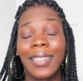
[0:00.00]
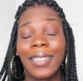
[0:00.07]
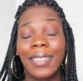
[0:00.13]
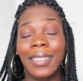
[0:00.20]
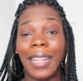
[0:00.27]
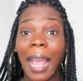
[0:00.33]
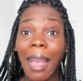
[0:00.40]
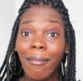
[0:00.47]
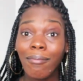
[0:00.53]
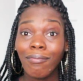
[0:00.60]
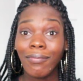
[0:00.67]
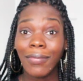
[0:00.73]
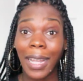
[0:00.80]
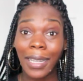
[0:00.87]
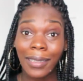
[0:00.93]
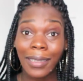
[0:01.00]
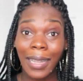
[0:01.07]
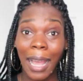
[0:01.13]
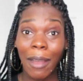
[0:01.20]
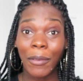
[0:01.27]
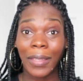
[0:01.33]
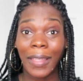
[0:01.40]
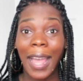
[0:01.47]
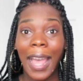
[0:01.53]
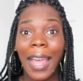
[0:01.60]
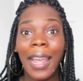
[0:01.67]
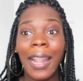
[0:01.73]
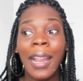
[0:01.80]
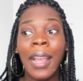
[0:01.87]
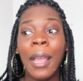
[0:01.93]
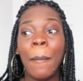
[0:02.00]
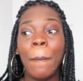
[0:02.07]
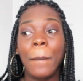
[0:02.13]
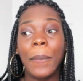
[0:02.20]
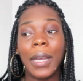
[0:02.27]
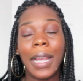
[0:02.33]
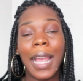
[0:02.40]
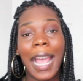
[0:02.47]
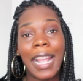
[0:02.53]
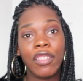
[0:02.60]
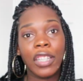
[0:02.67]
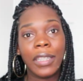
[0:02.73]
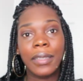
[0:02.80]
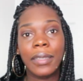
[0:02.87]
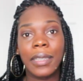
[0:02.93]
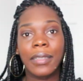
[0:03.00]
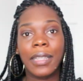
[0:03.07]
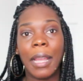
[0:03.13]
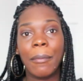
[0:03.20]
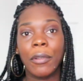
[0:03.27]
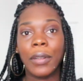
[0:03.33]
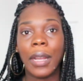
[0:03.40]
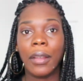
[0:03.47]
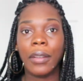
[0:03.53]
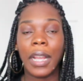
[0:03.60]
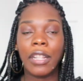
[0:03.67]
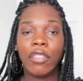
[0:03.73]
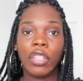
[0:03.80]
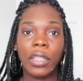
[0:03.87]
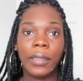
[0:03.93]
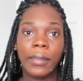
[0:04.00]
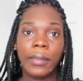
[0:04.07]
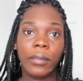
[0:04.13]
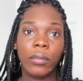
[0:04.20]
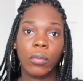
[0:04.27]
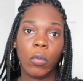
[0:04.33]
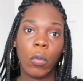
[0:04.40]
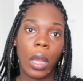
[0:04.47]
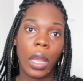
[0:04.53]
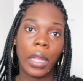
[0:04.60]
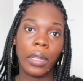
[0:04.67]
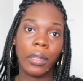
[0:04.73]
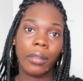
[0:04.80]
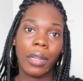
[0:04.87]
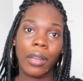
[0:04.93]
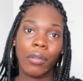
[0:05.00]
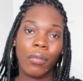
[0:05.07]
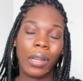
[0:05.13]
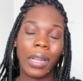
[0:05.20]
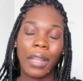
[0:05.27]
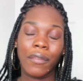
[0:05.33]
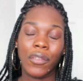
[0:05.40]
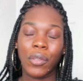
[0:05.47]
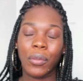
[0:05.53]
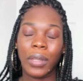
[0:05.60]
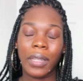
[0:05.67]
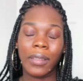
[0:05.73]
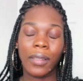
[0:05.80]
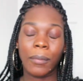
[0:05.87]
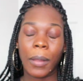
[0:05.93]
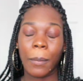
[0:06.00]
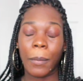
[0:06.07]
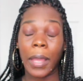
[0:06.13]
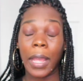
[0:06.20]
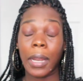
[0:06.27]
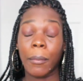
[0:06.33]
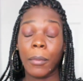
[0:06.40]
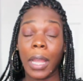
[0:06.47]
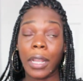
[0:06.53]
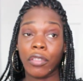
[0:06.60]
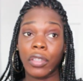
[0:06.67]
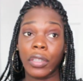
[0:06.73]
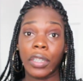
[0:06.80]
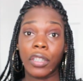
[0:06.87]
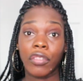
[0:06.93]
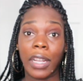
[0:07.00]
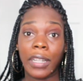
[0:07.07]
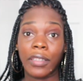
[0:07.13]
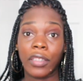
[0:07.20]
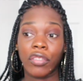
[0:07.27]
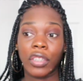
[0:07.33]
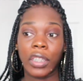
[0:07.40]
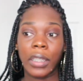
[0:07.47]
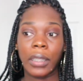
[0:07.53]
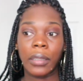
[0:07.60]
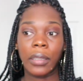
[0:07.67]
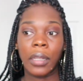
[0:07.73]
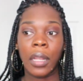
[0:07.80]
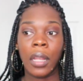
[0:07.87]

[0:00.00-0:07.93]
yeah, that's that with that. But this time around I don't want to have two kids in my bed. I'm actually going to transition